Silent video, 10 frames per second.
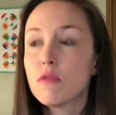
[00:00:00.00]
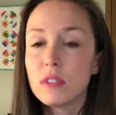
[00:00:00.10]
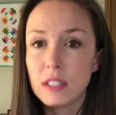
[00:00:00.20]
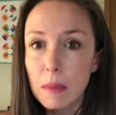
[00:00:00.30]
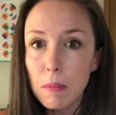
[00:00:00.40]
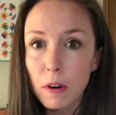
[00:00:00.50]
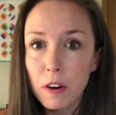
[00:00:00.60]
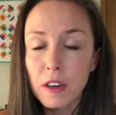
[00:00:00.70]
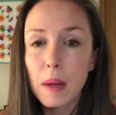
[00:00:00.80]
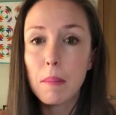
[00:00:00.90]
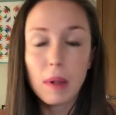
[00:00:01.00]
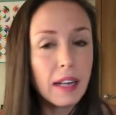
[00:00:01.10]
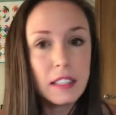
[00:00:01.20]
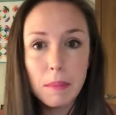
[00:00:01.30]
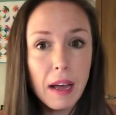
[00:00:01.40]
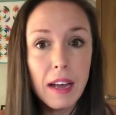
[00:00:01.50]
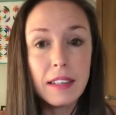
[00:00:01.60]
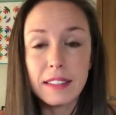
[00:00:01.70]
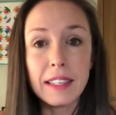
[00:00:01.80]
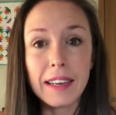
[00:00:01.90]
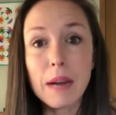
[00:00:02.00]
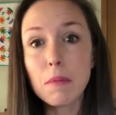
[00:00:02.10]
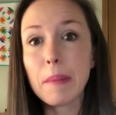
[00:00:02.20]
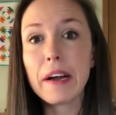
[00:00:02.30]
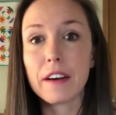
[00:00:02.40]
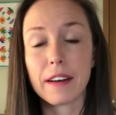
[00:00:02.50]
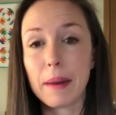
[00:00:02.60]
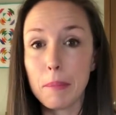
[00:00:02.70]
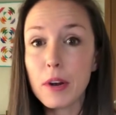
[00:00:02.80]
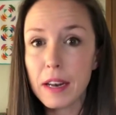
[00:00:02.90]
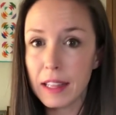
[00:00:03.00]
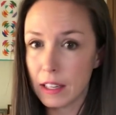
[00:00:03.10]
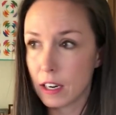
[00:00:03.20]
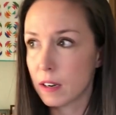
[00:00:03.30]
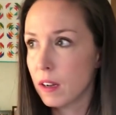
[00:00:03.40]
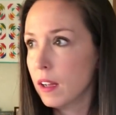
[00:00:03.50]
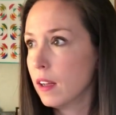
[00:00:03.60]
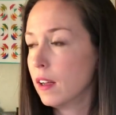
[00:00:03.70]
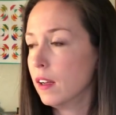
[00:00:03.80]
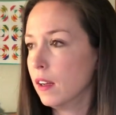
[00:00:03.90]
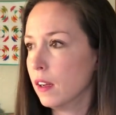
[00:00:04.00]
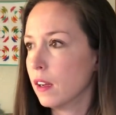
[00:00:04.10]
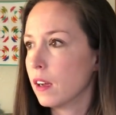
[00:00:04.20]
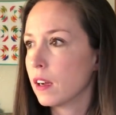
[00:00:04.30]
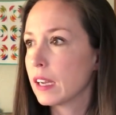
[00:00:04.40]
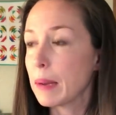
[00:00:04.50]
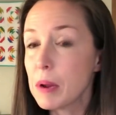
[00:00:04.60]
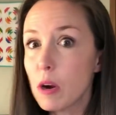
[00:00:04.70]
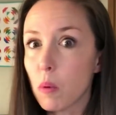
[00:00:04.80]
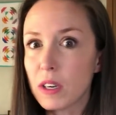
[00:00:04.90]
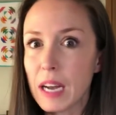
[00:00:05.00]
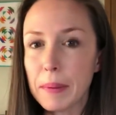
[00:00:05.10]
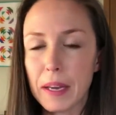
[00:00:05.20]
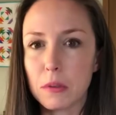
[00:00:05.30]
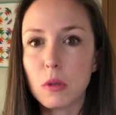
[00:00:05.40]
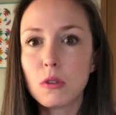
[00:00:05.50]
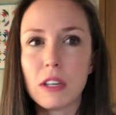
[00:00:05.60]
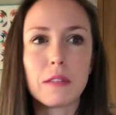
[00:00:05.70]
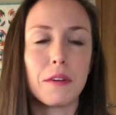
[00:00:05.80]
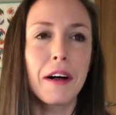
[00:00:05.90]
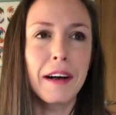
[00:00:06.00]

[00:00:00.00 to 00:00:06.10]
zippered plastic bag. See, I come prepared and I put it in there. I got all worked up again. It was so stressful.